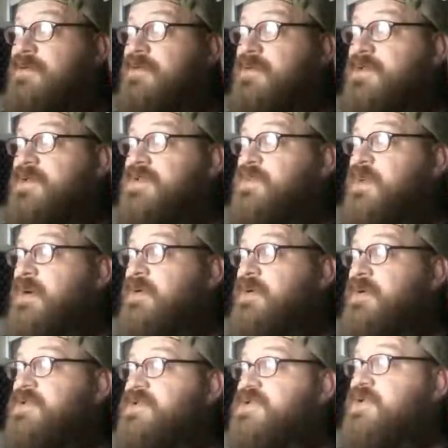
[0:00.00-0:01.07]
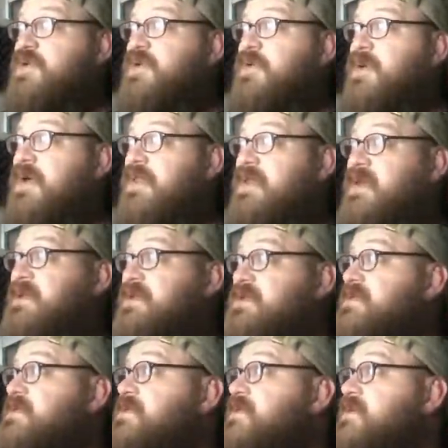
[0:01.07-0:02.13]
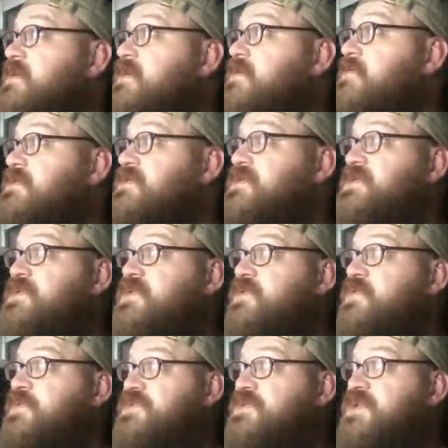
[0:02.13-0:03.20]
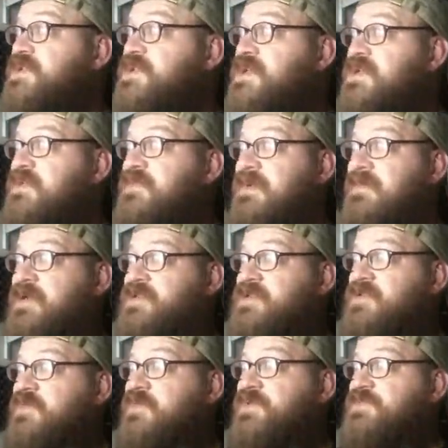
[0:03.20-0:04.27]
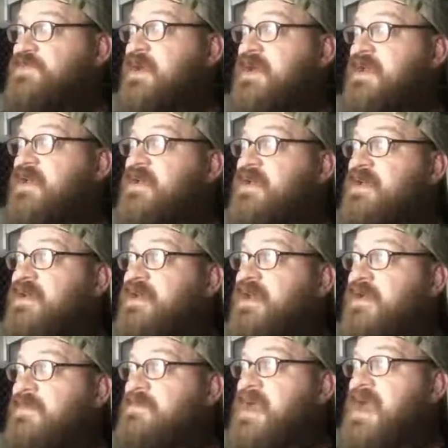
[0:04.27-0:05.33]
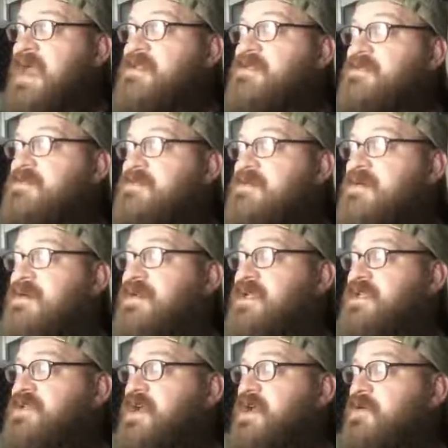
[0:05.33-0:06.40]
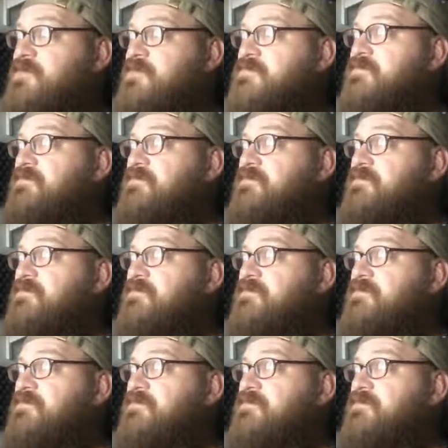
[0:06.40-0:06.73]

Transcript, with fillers: Well, this is why we're going to show you why that is. Where's the chocobo station? I need to buy my chocobos back. Hey, Matt, I need your help.